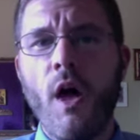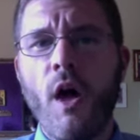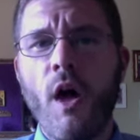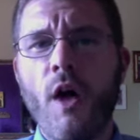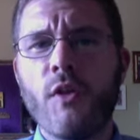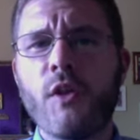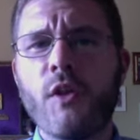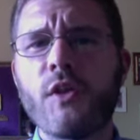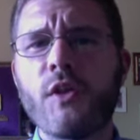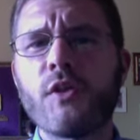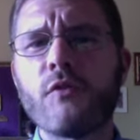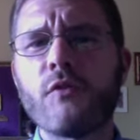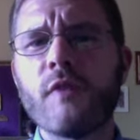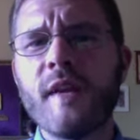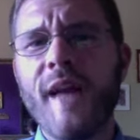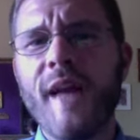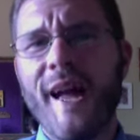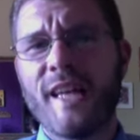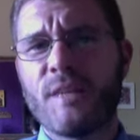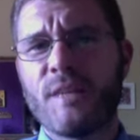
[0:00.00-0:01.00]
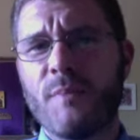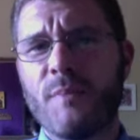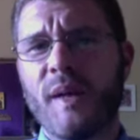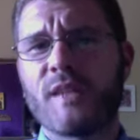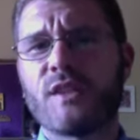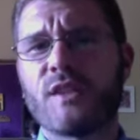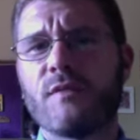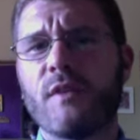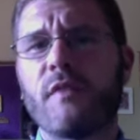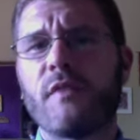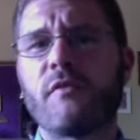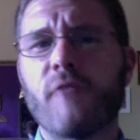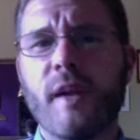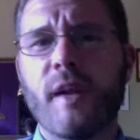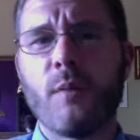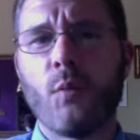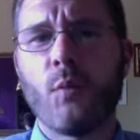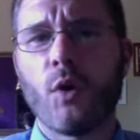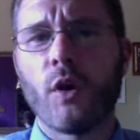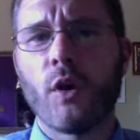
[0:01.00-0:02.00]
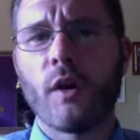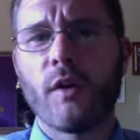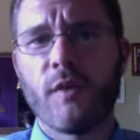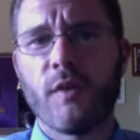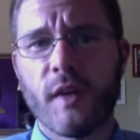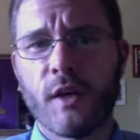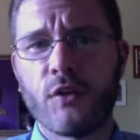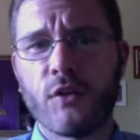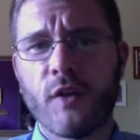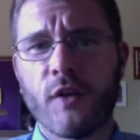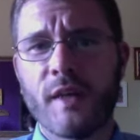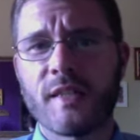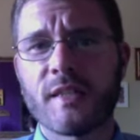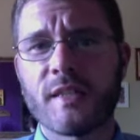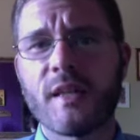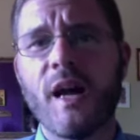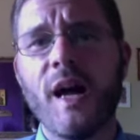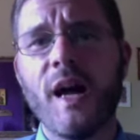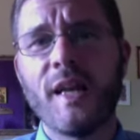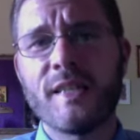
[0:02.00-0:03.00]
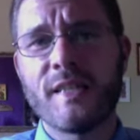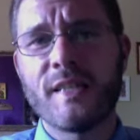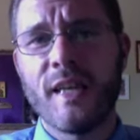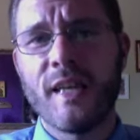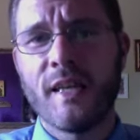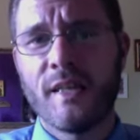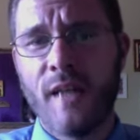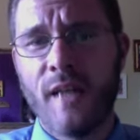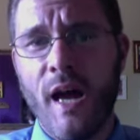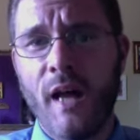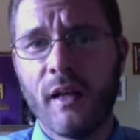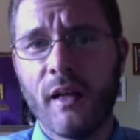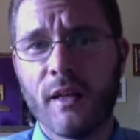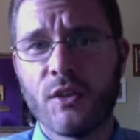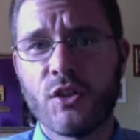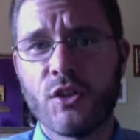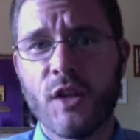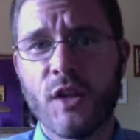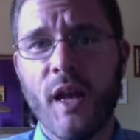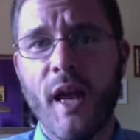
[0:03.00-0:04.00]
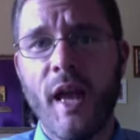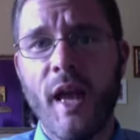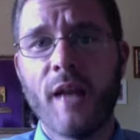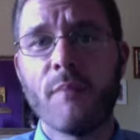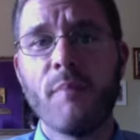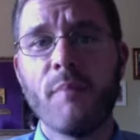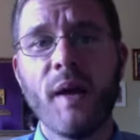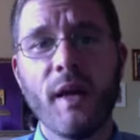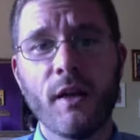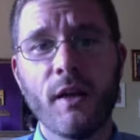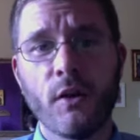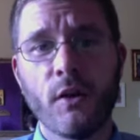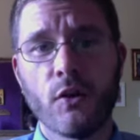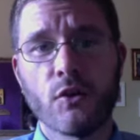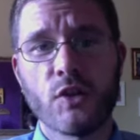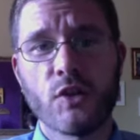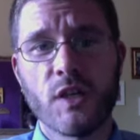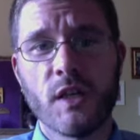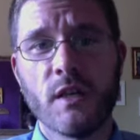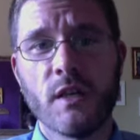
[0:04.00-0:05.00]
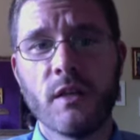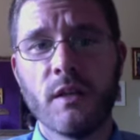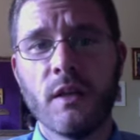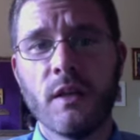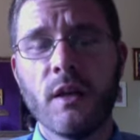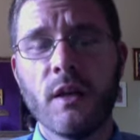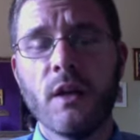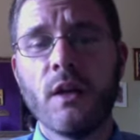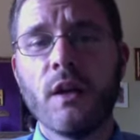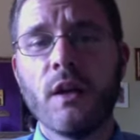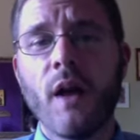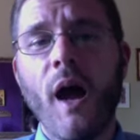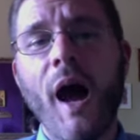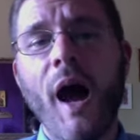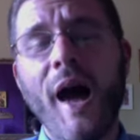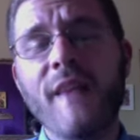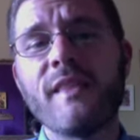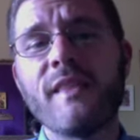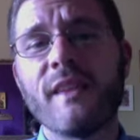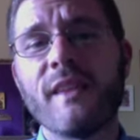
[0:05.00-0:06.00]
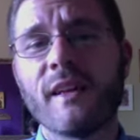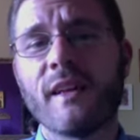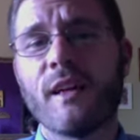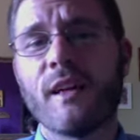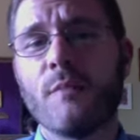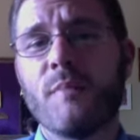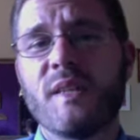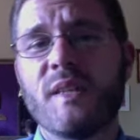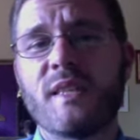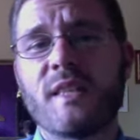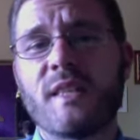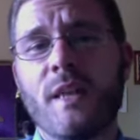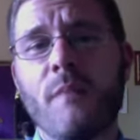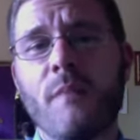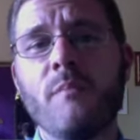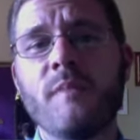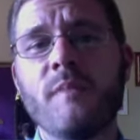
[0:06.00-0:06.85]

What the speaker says: The 3 aspects of the framework that address content knowledge and pedagogy, I think, can be summed